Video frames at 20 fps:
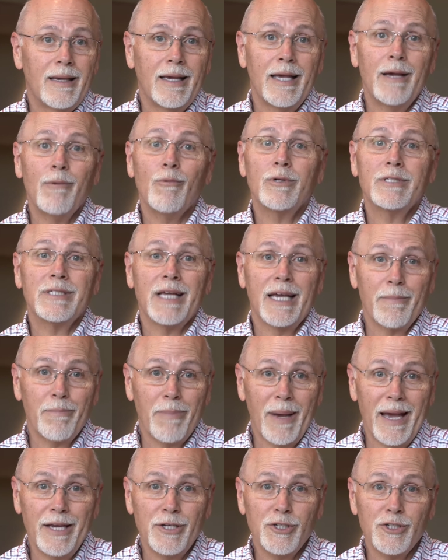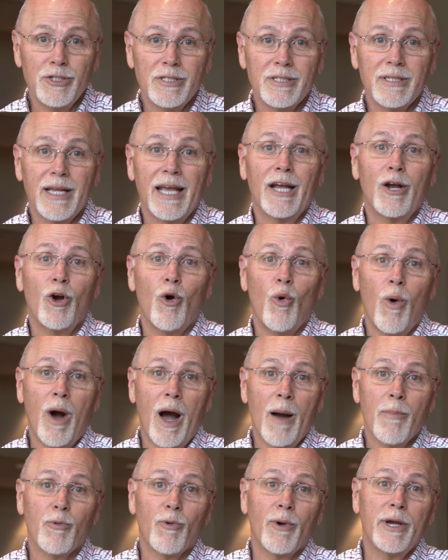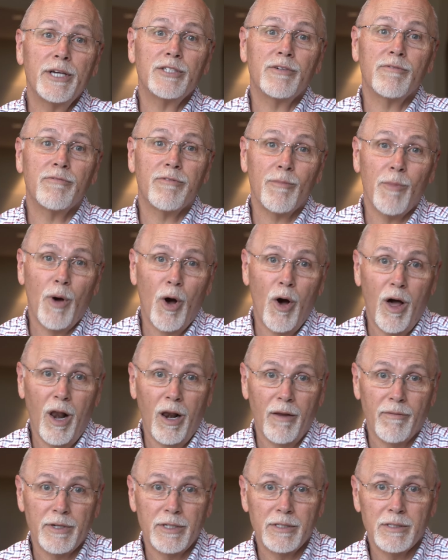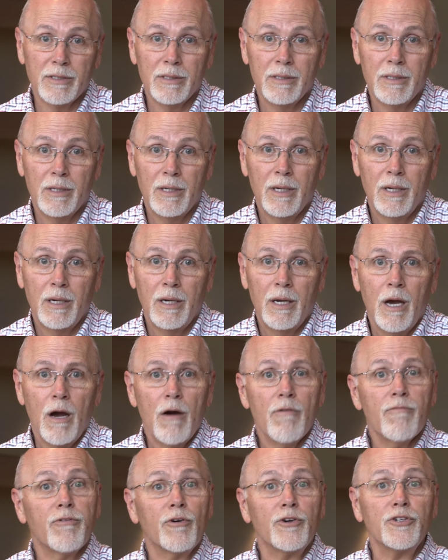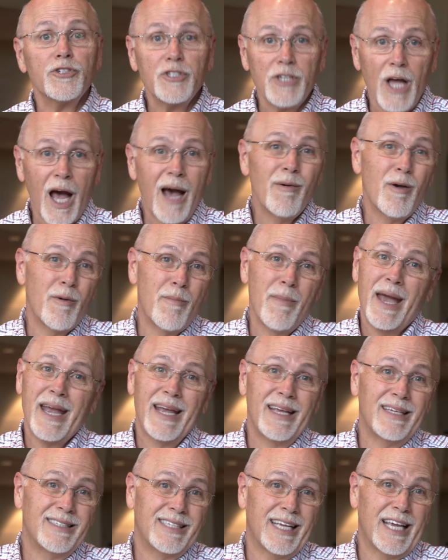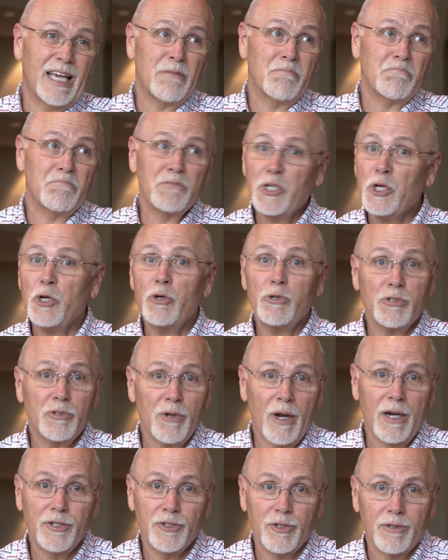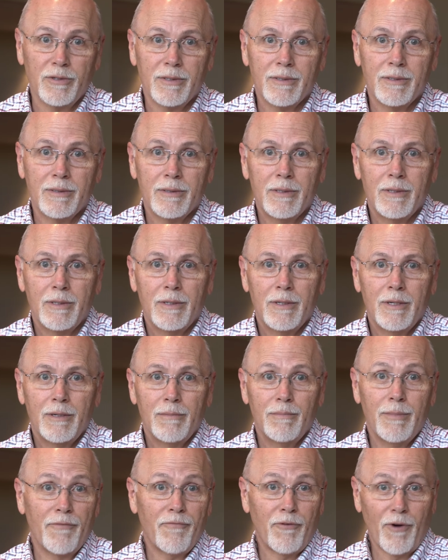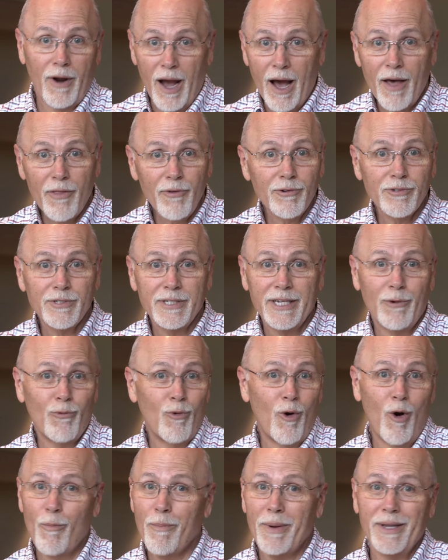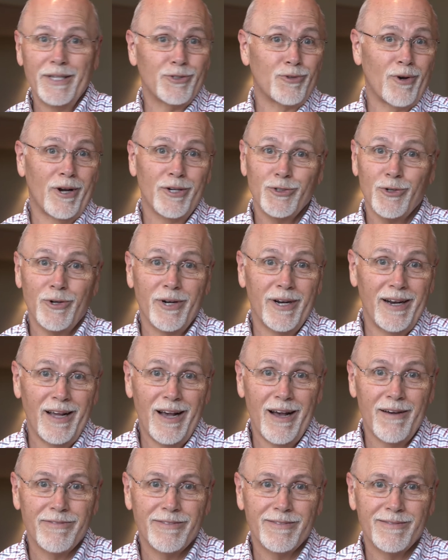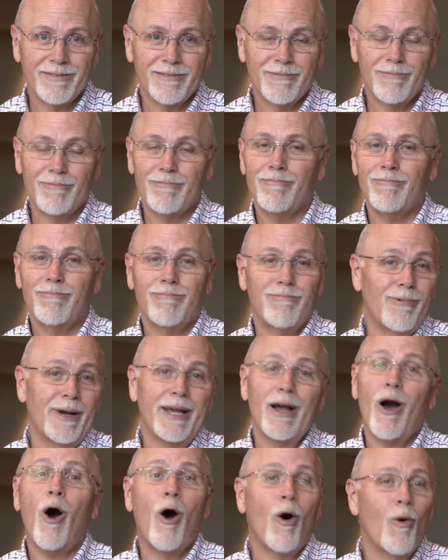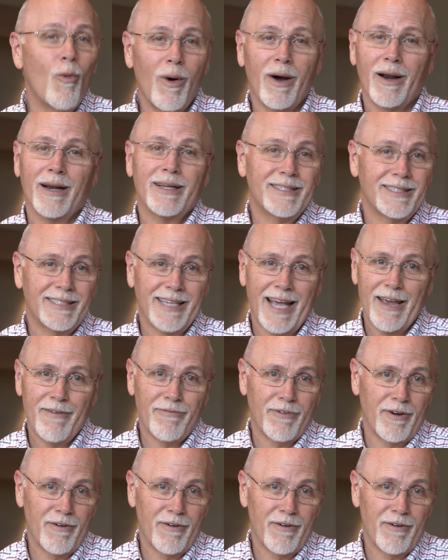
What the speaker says: it will take patience and cooperation from all of us. For some, it may seem too structured, but for others, it won't be structured enough. We all want a safe